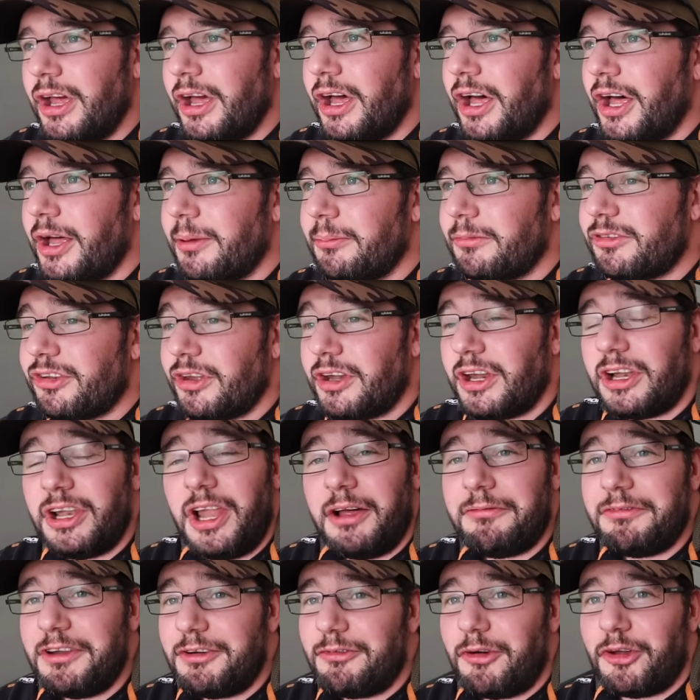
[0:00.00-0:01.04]
Um, so they're
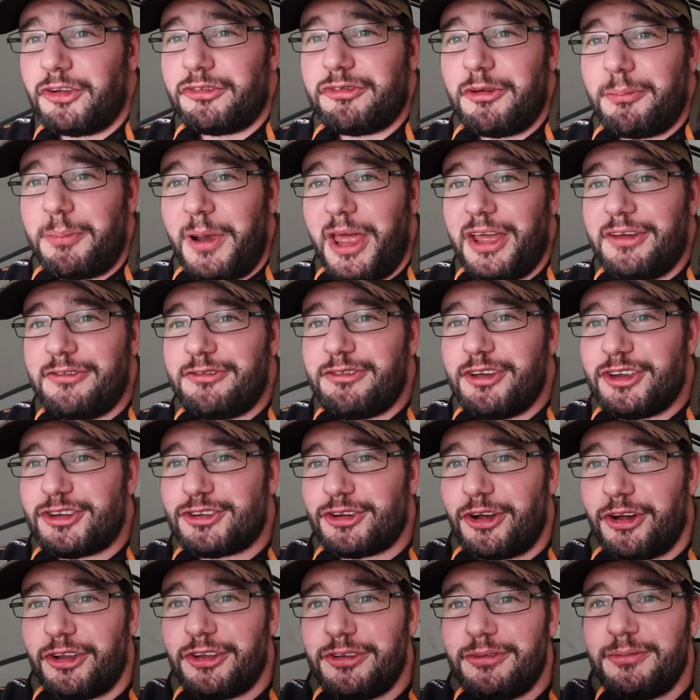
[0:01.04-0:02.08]
lovely rods for playing
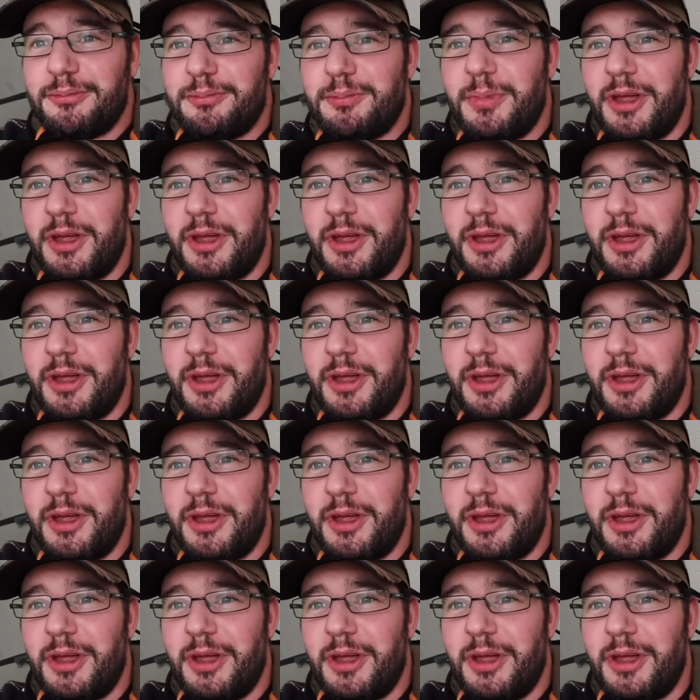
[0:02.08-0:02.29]
fish on,